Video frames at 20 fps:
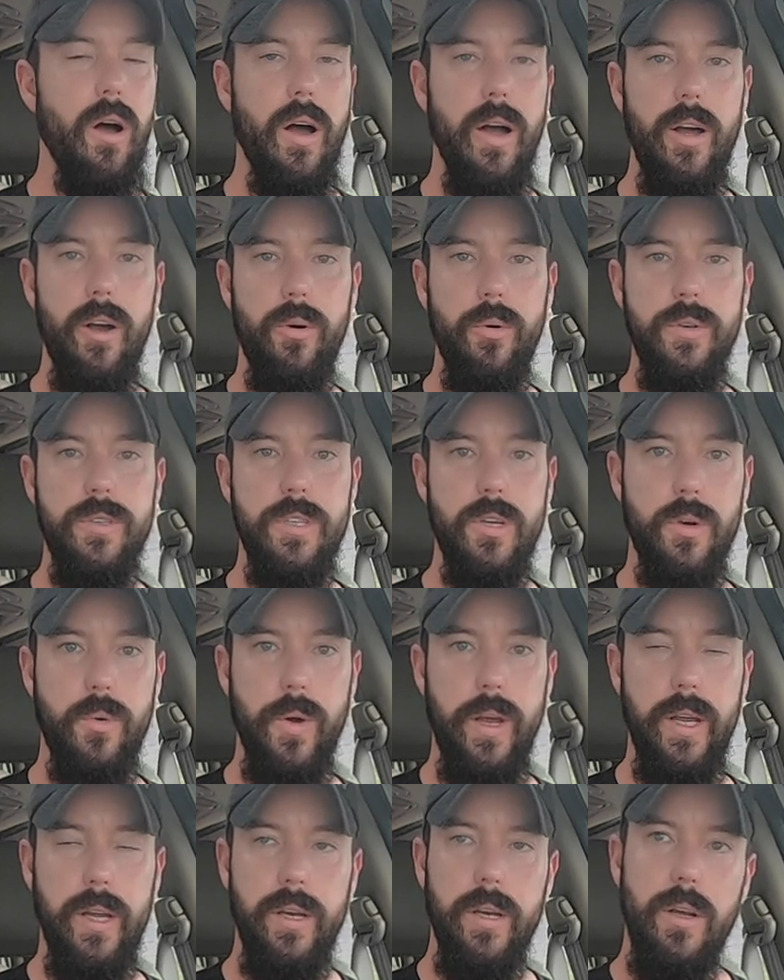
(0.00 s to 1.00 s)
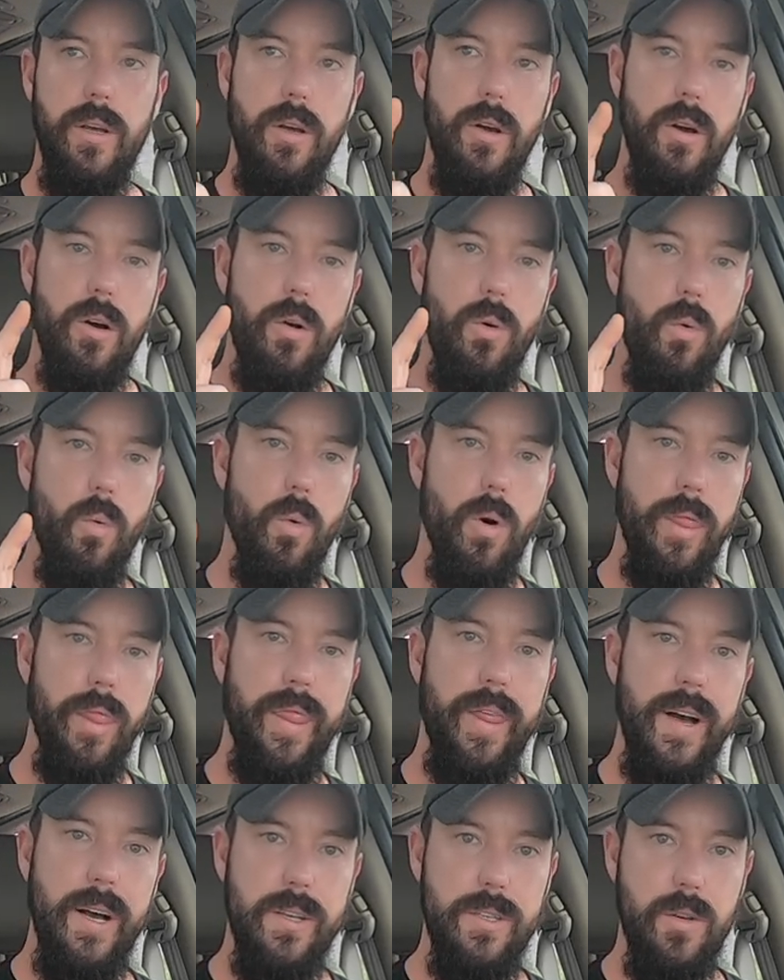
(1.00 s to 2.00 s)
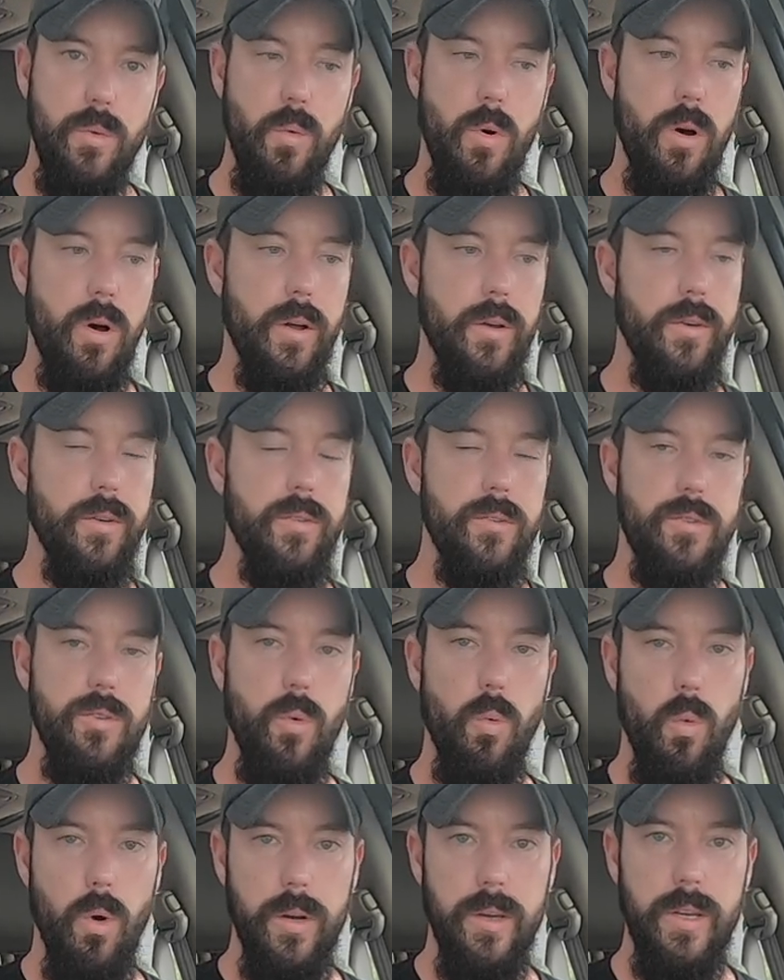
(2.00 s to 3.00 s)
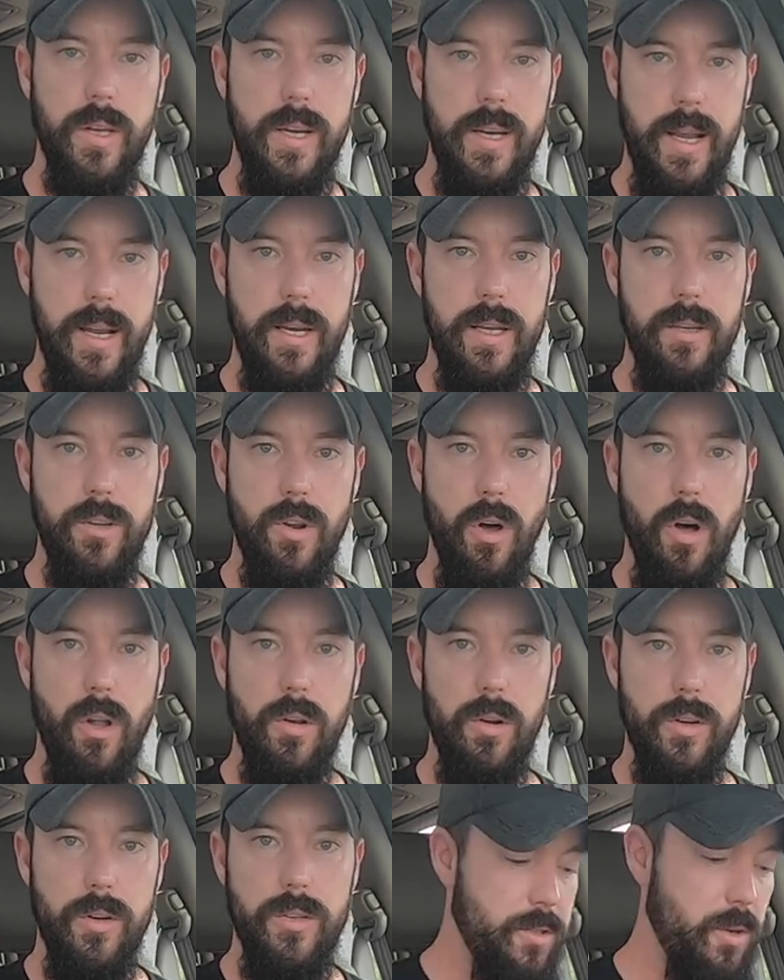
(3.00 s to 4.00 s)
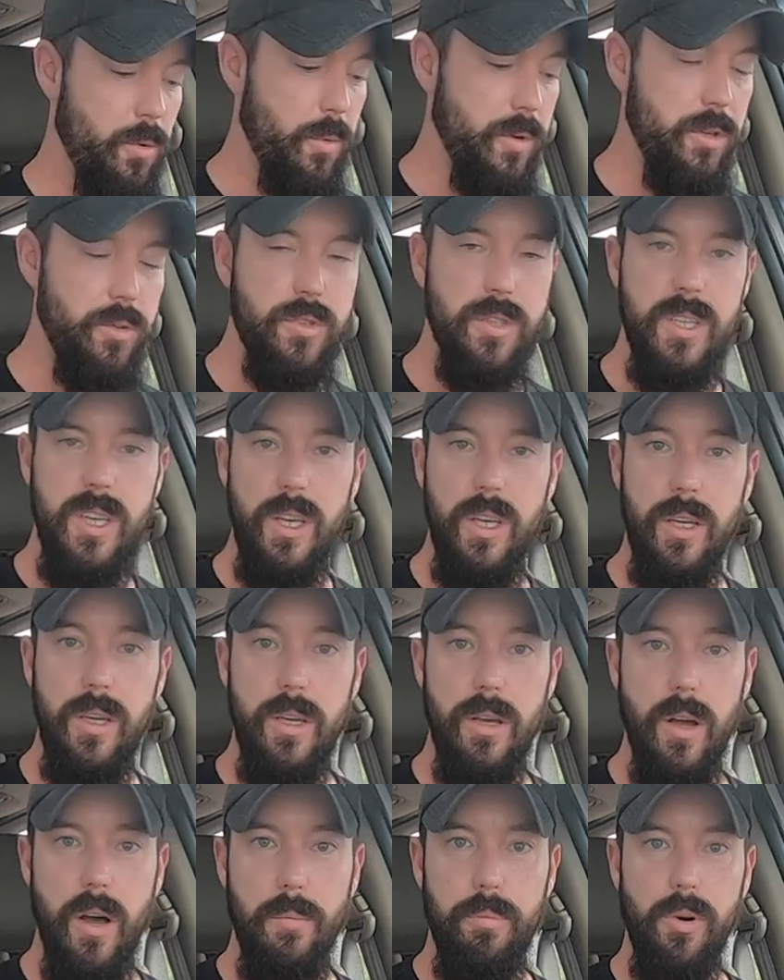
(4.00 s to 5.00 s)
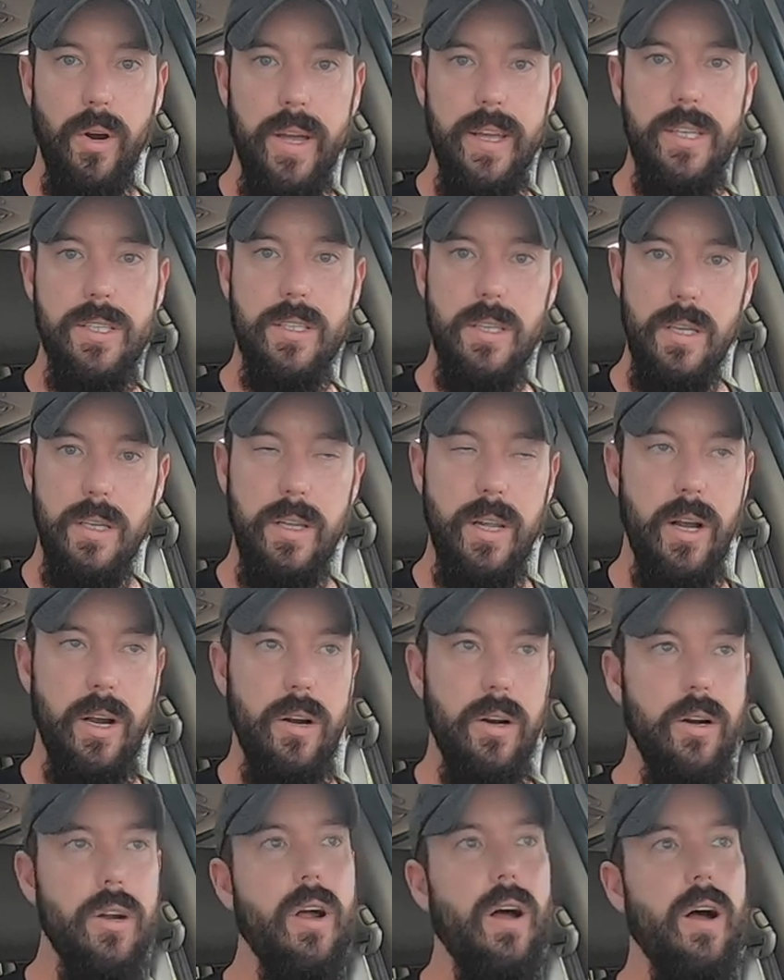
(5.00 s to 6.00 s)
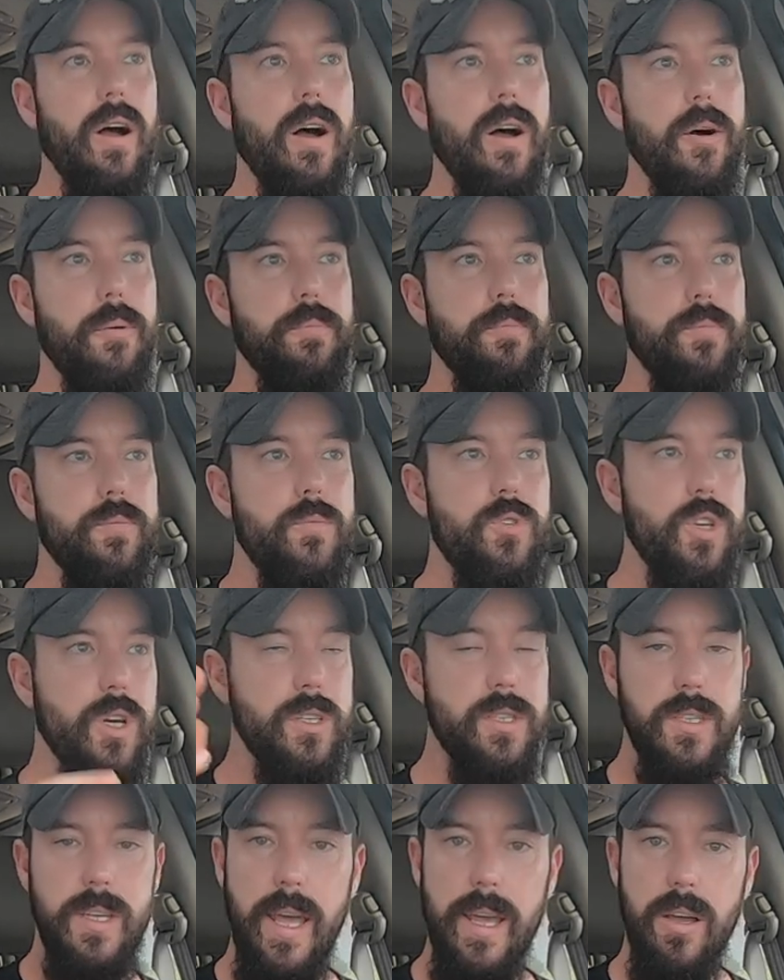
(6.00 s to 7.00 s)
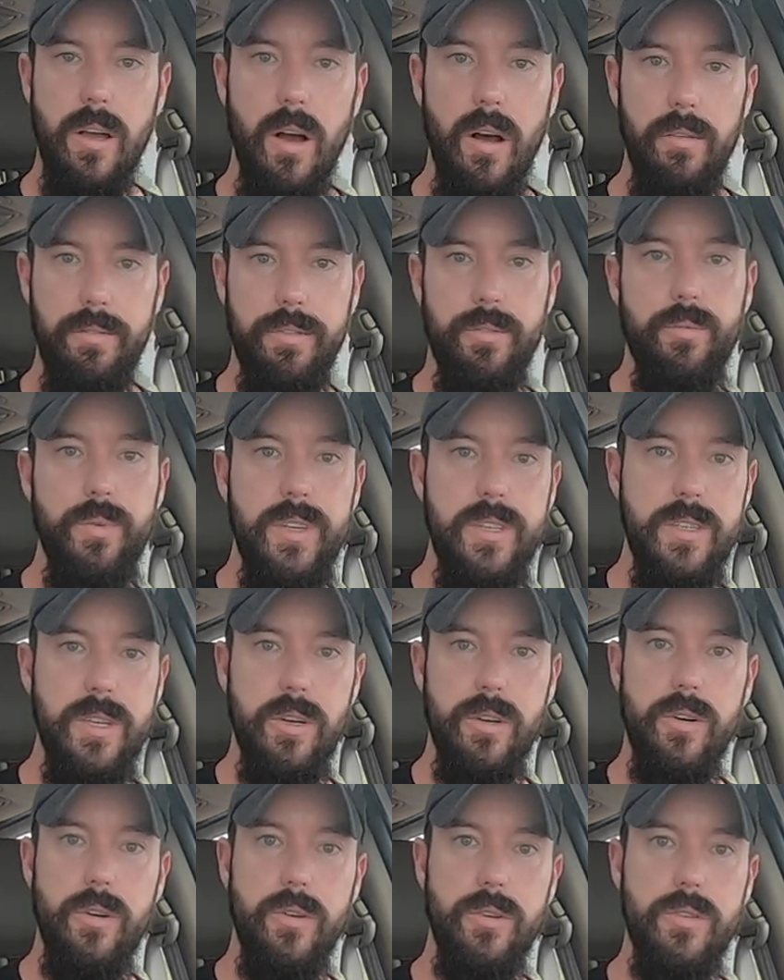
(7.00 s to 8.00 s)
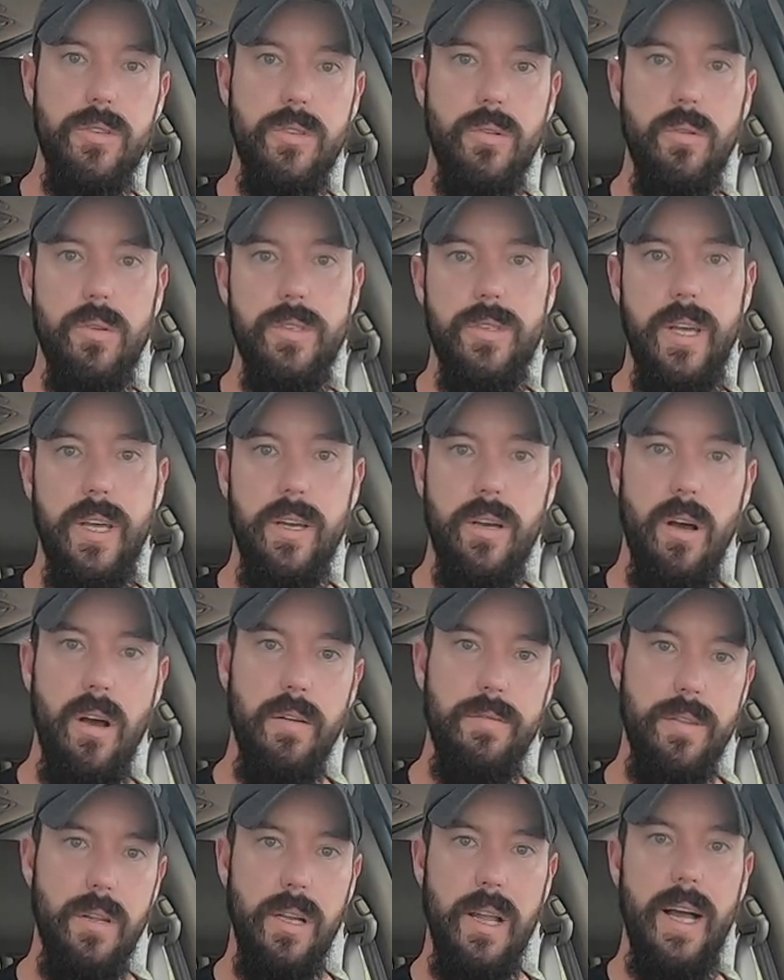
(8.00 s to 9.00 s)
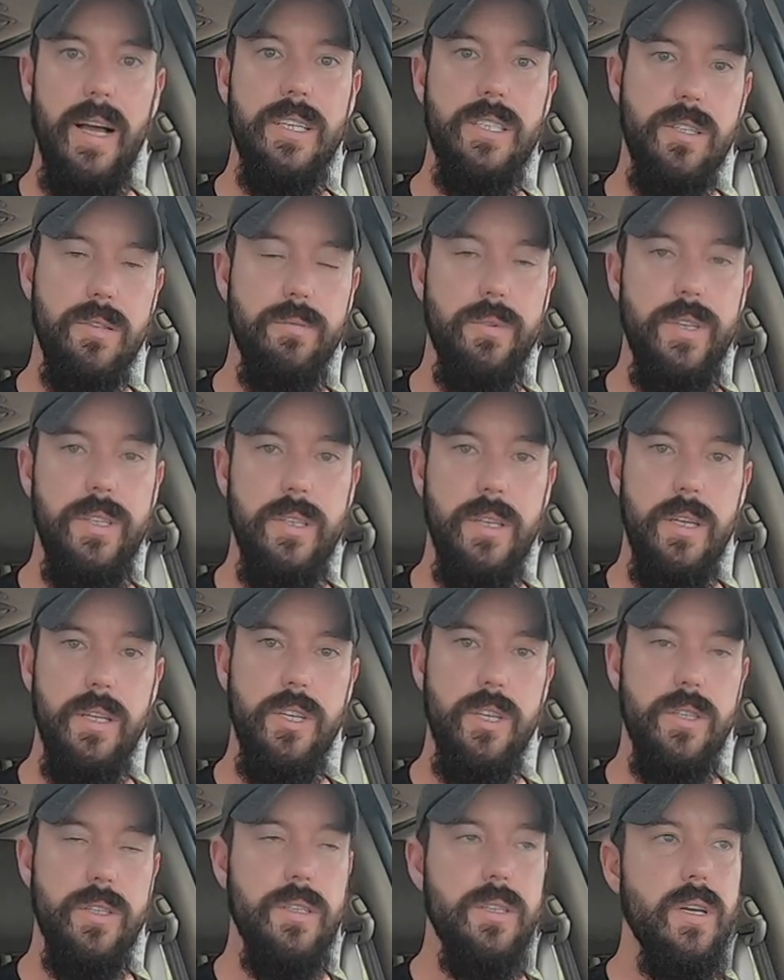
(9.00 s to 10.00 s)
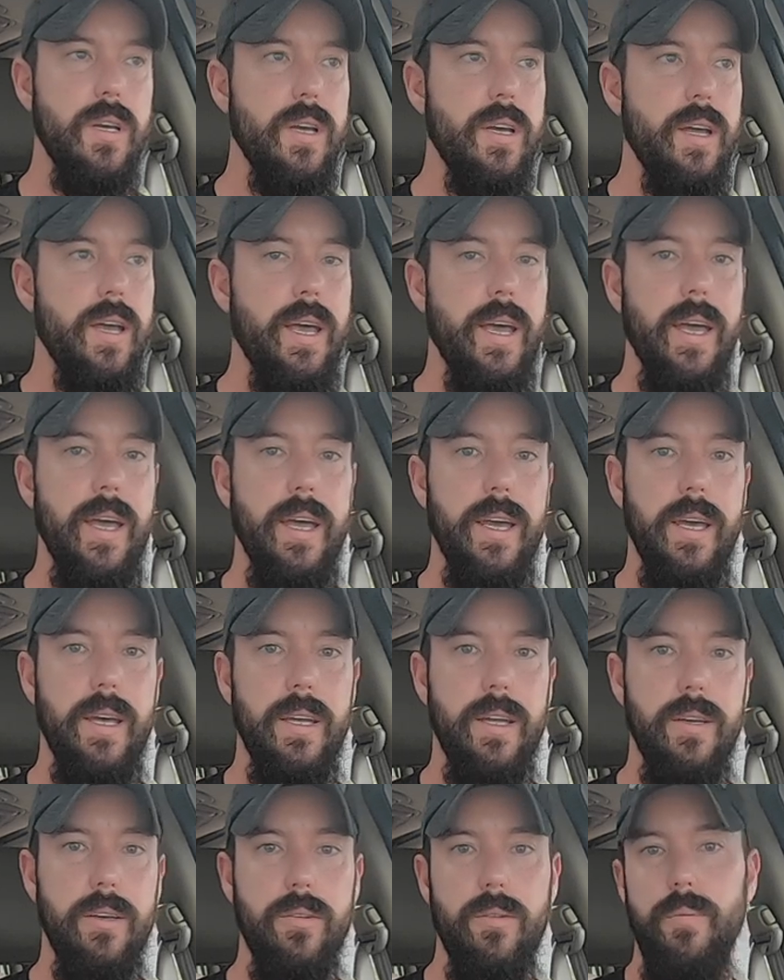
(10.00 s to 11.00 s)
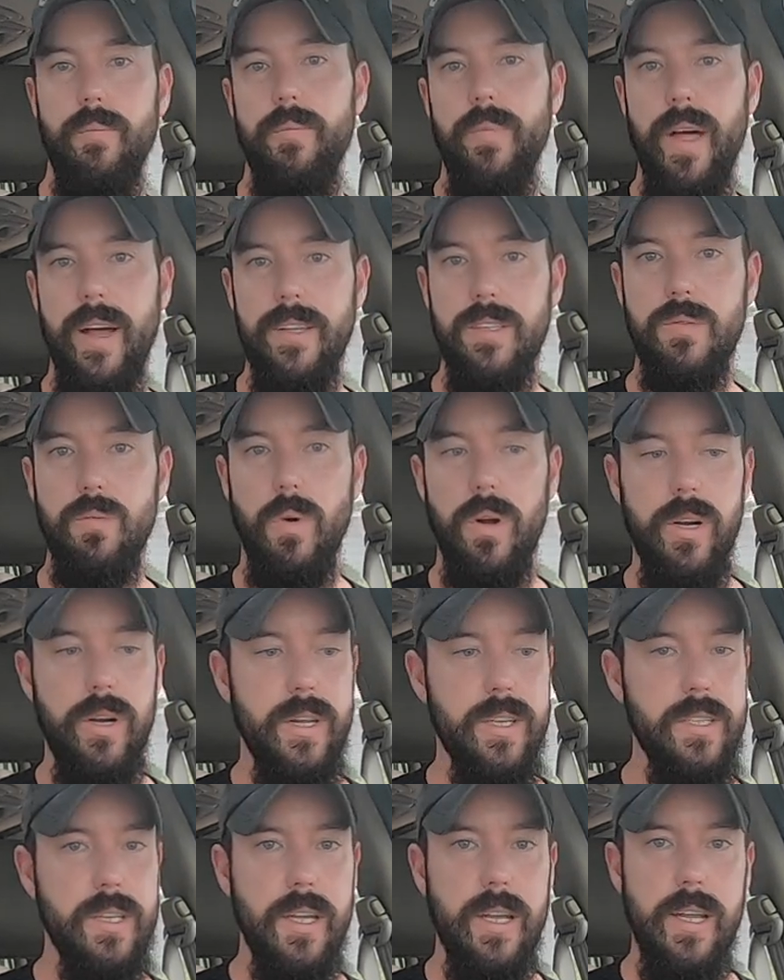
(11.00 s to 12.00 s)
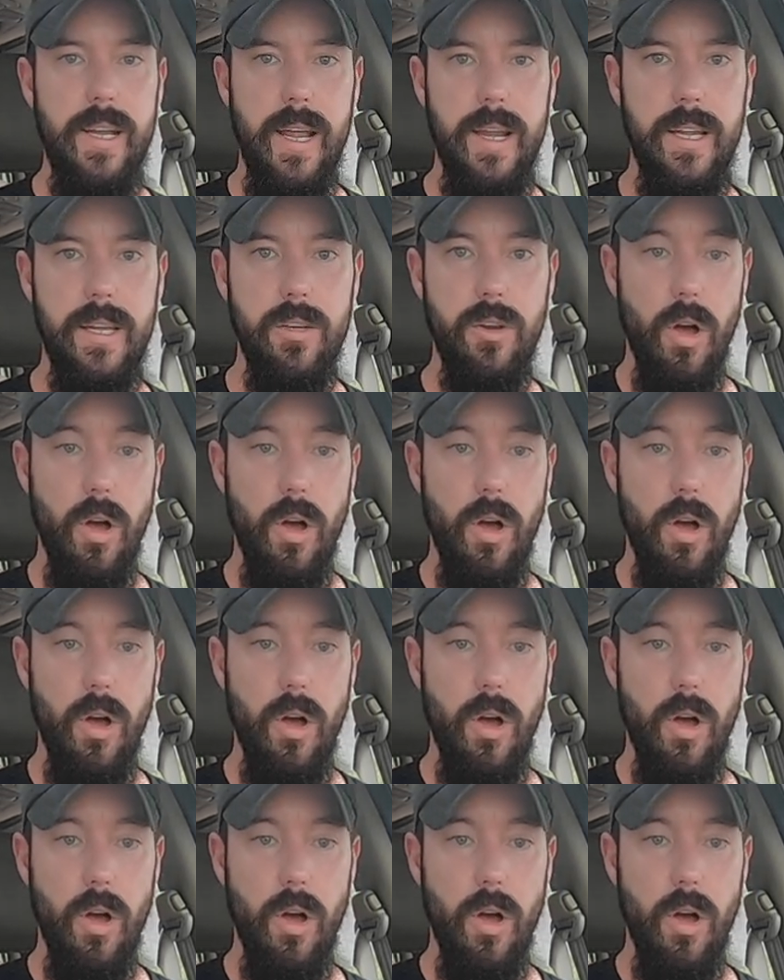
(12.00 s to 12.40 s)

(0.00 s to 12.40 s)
I always equate 1,000 won to one Canadian dollar. So when you see a price in there, just take off three zeros or take off the last three digits, and that's what it is in Canadian